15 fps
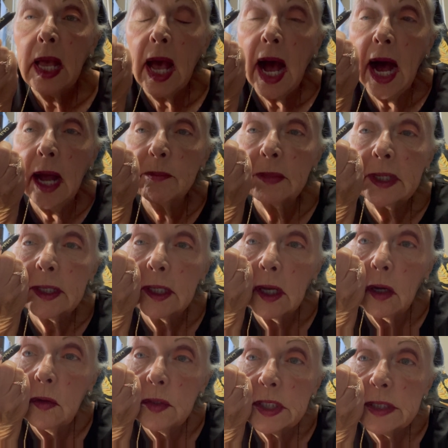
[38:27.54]
I'm going to
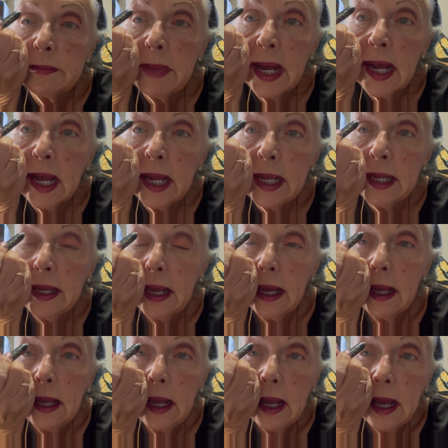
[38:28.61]
go to my
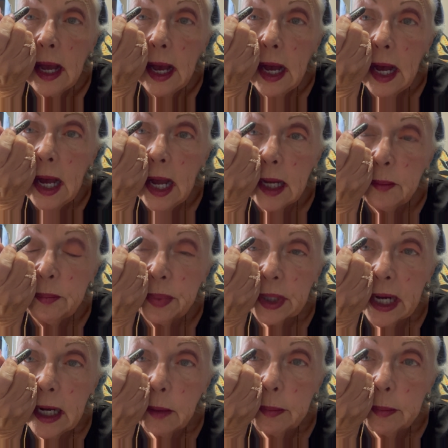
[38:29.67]
eyebrow